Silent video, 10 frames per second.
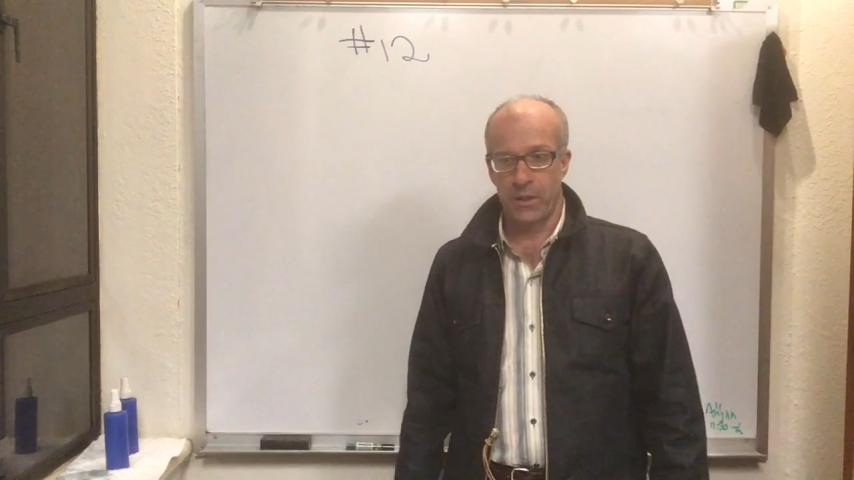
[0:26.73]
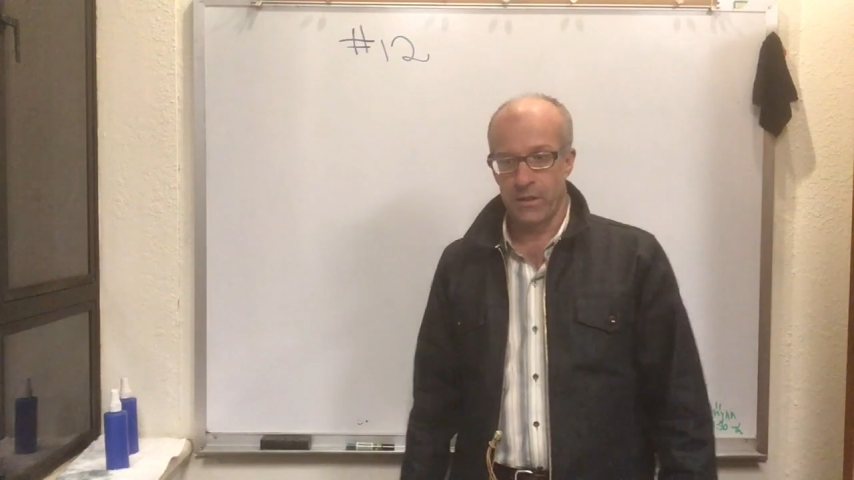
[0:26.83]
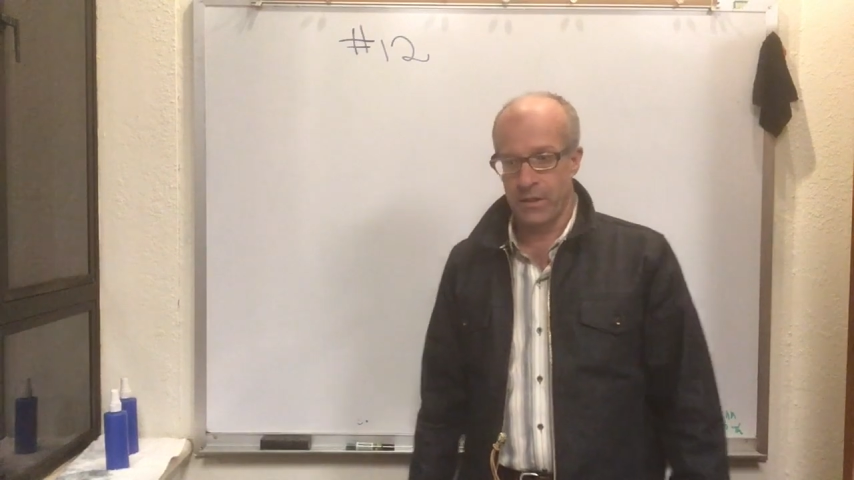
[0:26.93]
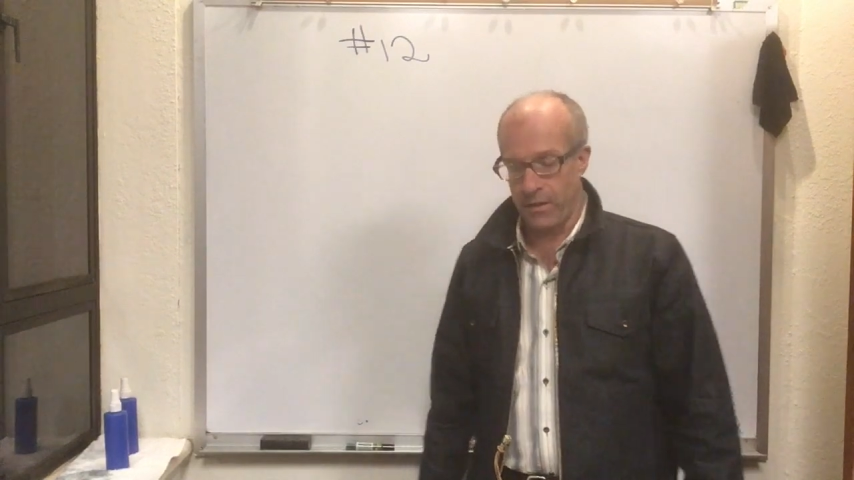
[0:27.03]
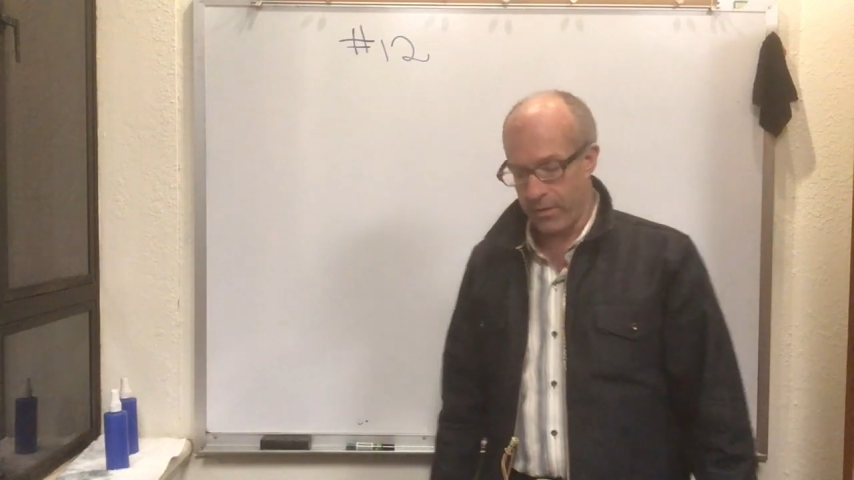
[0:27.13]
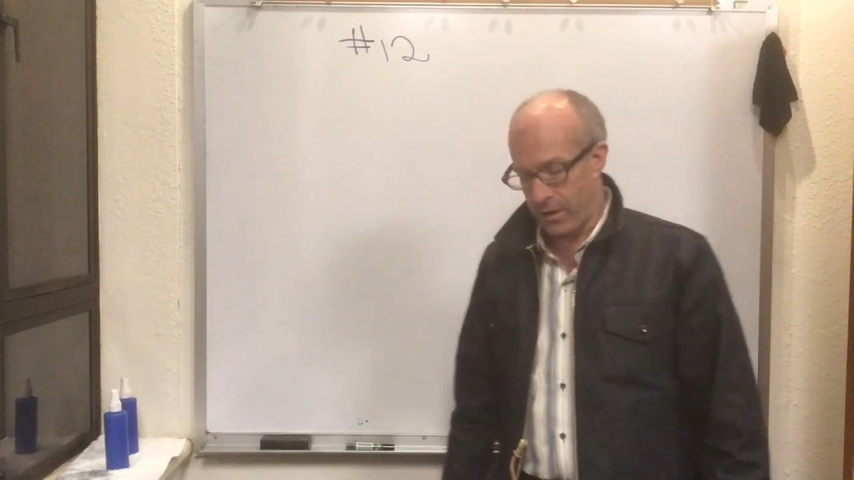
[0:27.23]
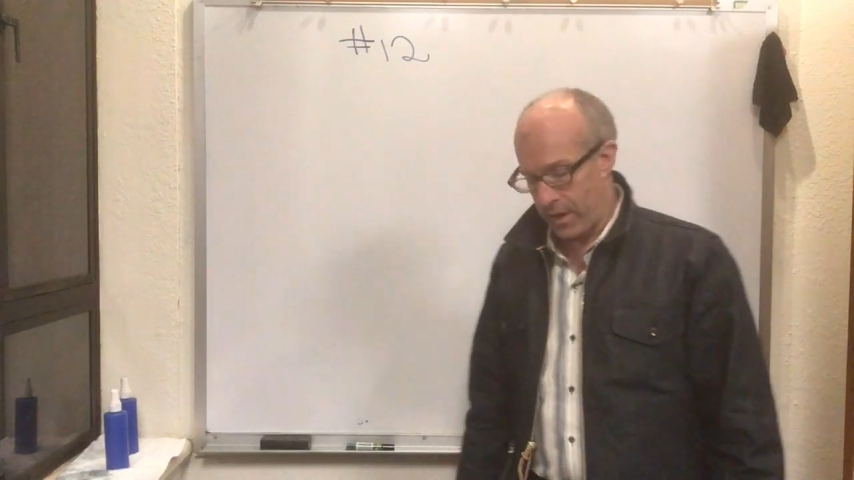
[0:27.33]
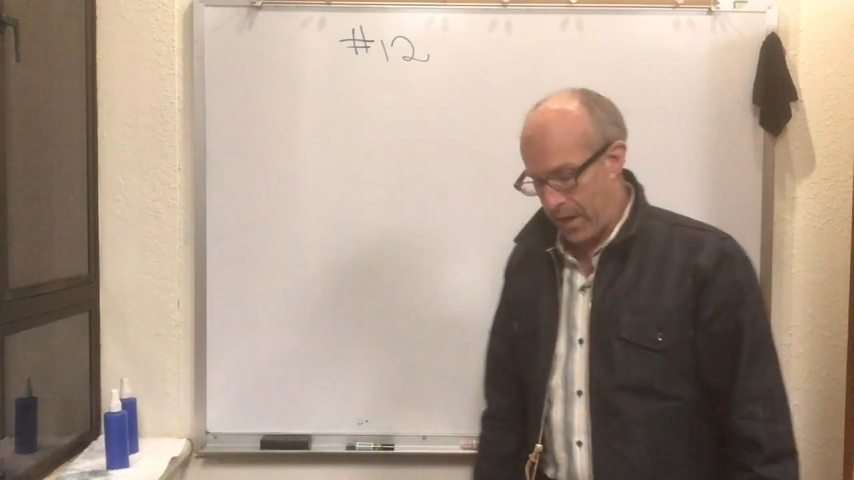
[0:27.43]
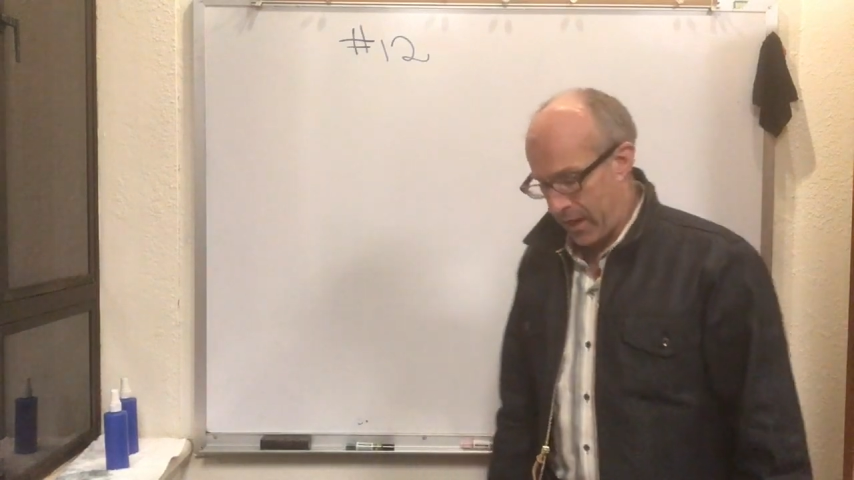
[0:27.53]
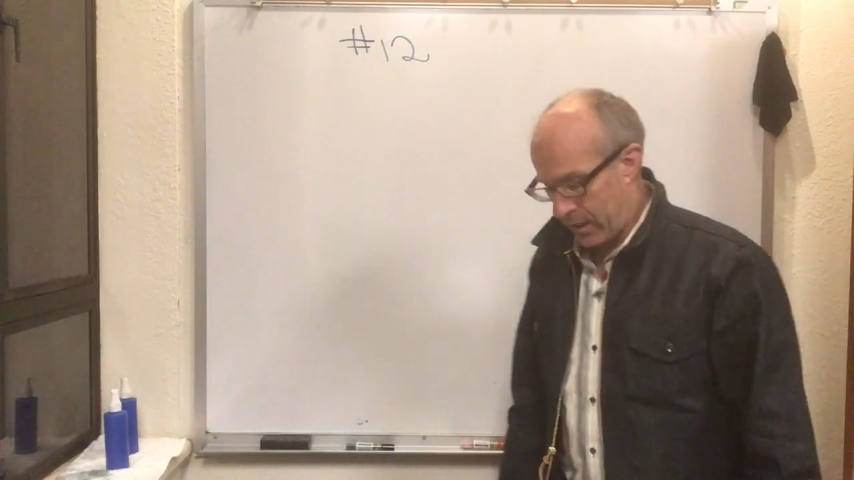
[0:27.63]
six, seven,
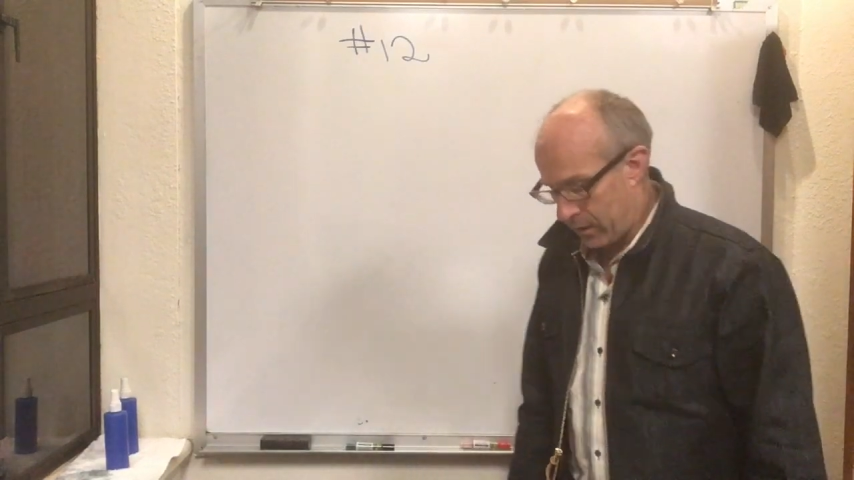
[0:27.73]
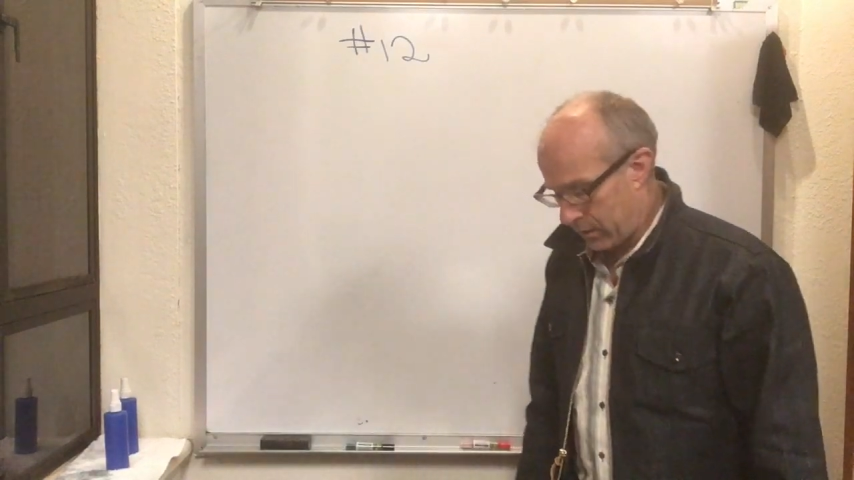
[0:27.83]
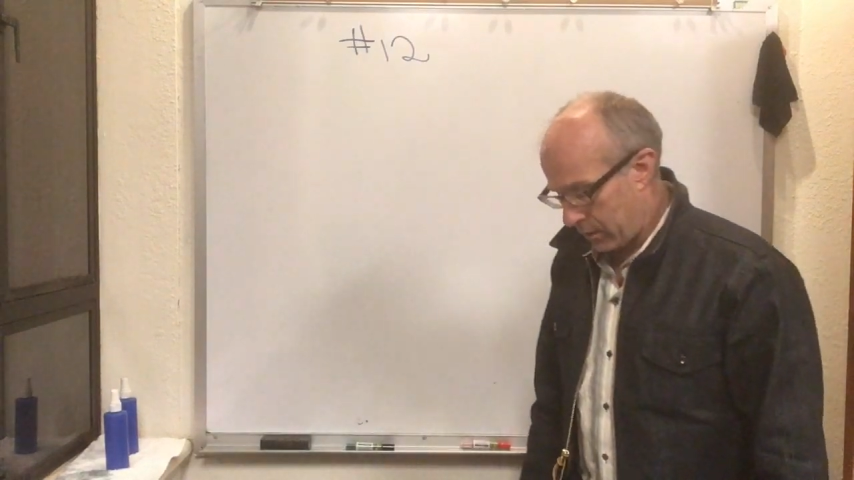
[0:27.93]
and eight.